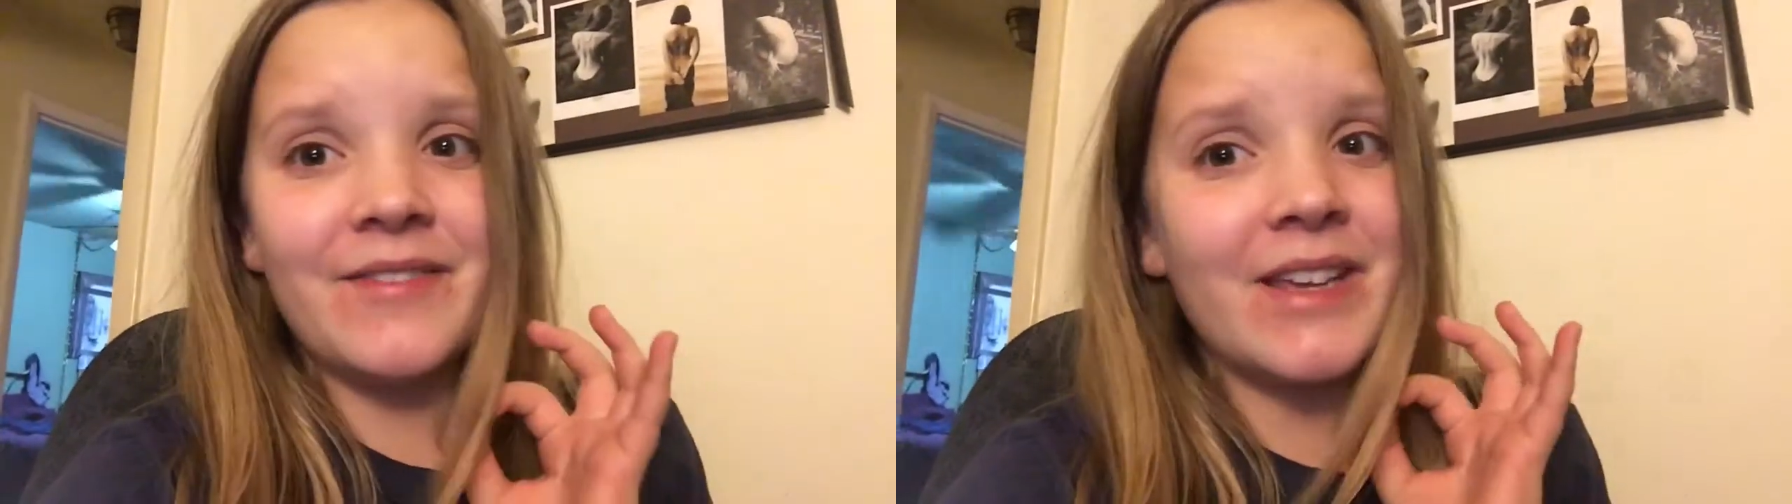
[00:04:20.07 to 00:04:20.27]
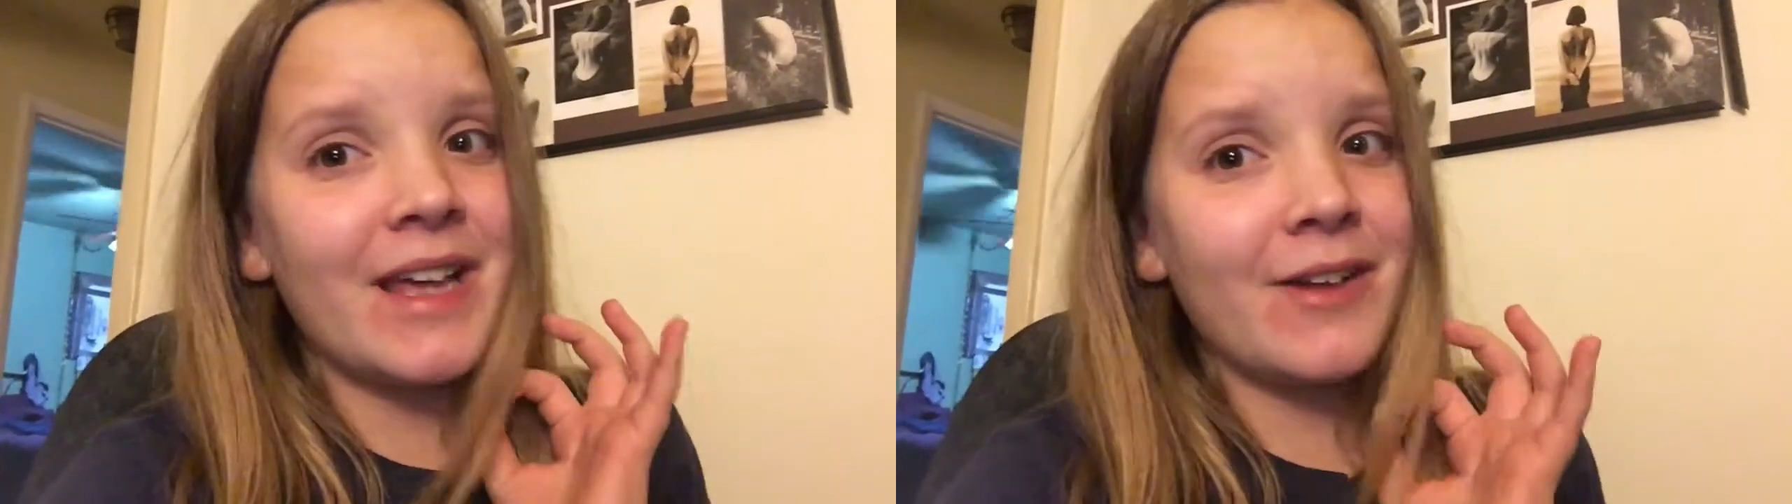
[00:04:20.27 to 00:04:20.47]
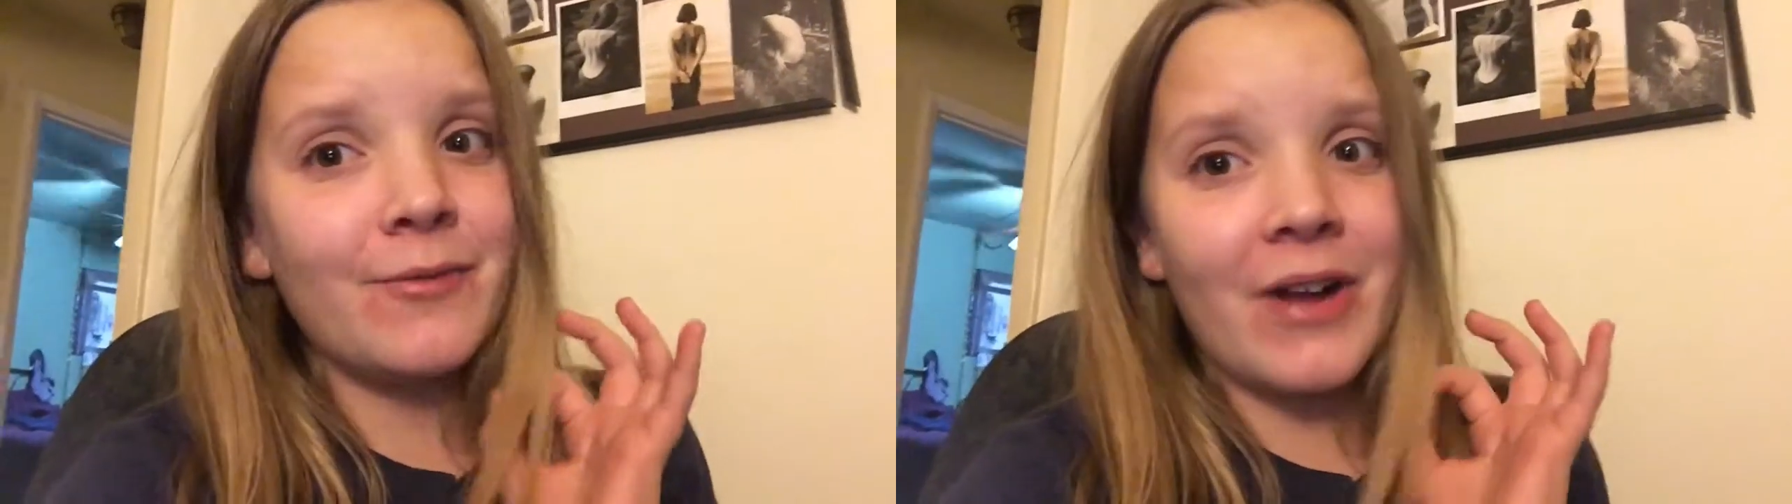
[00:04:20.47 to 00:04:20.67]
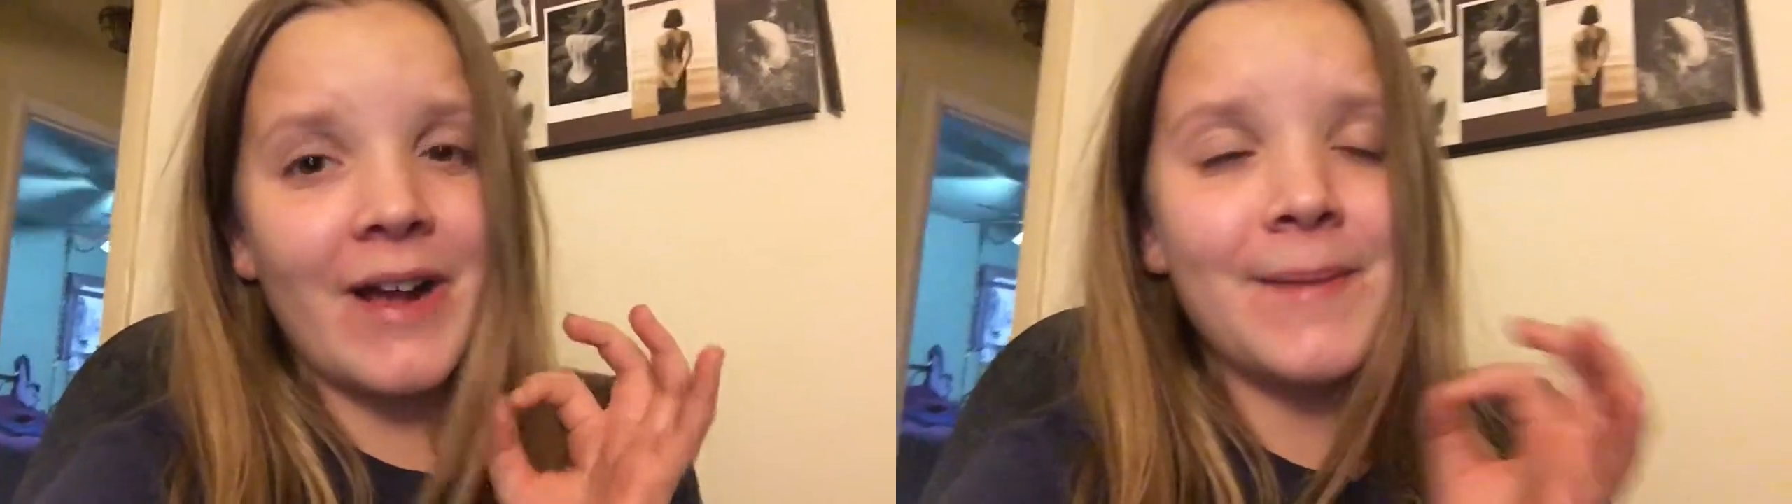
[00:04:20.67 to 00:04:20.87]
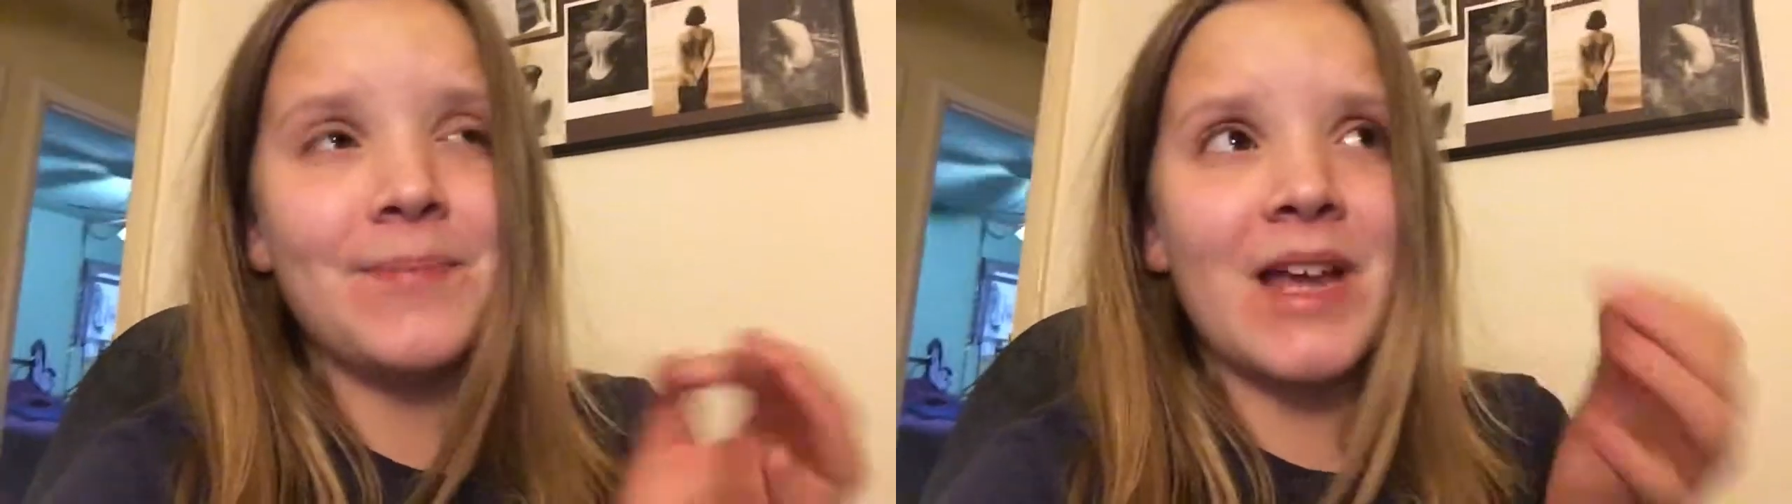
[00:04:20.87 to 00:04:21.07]
even get it
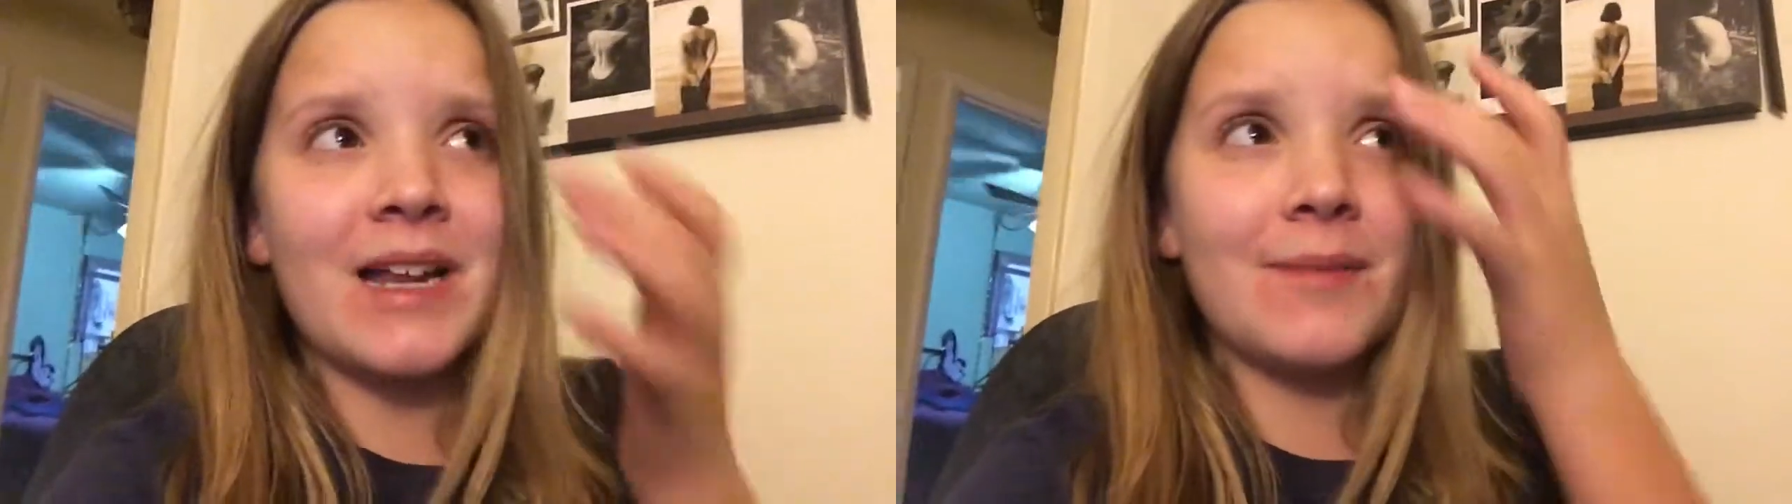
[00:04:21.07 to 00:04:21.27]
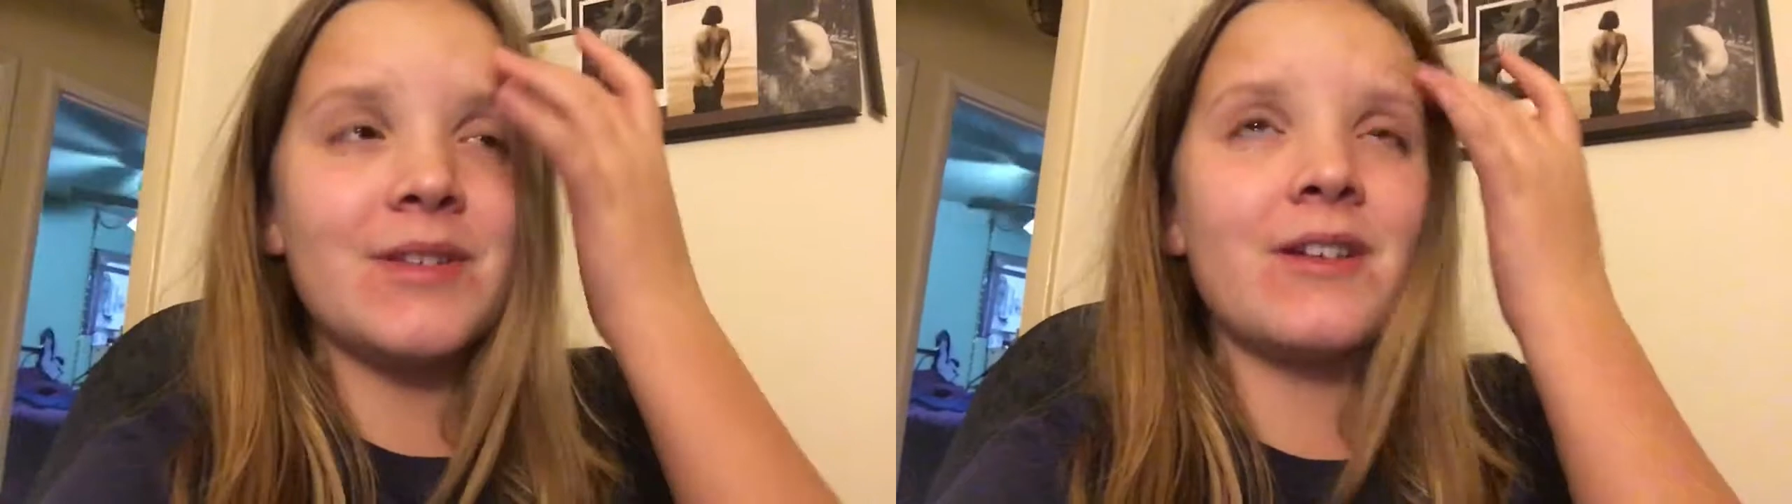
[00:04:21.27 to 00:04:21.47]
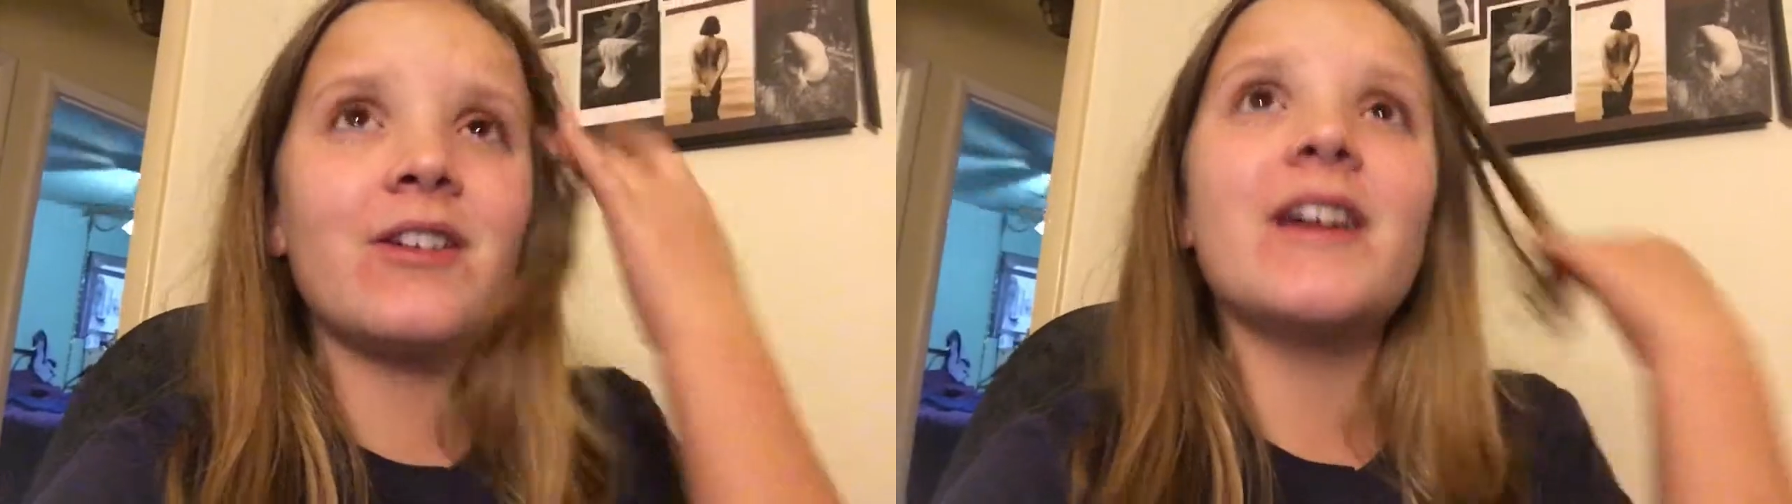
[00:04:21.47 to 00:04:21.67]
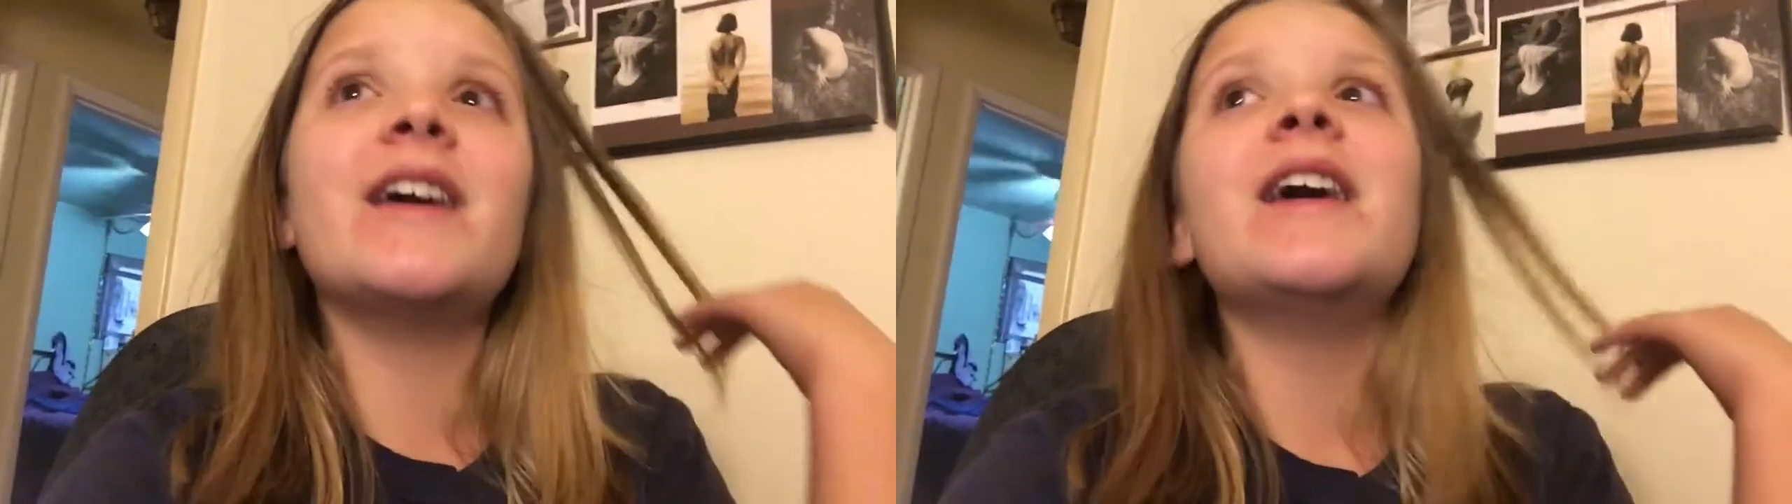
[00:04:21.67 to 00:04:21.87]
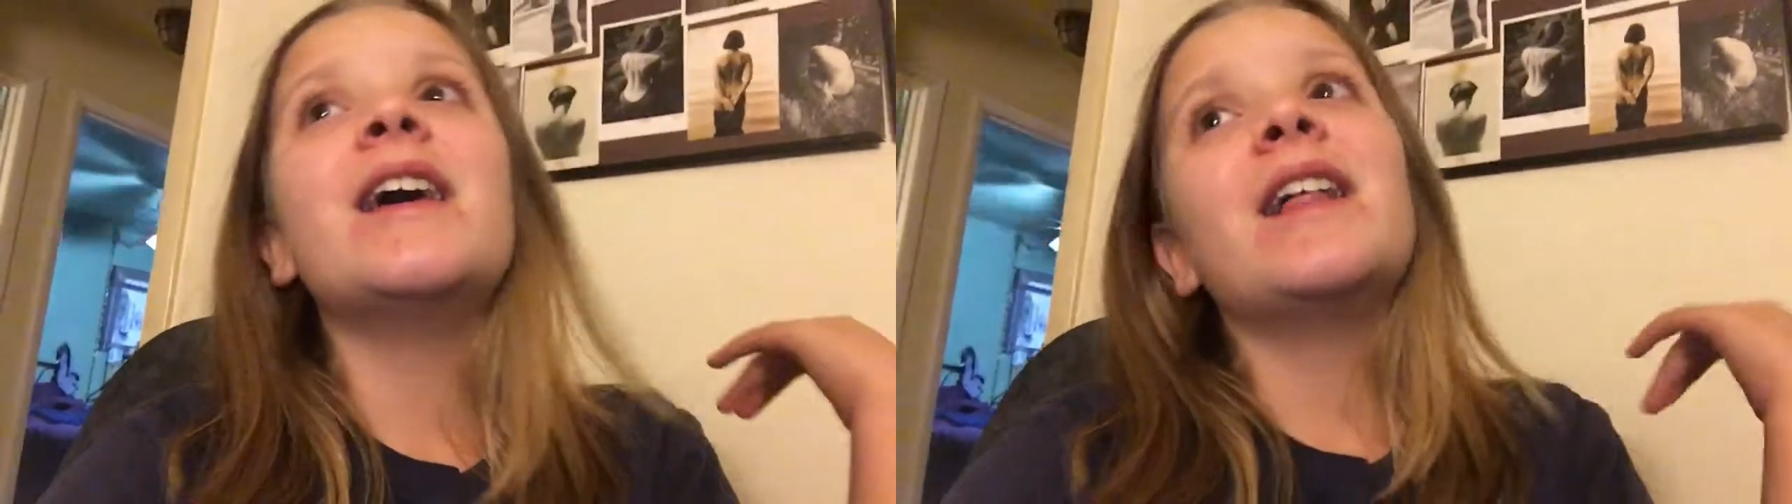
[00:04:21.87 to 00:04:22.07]
right. And I'm sorry.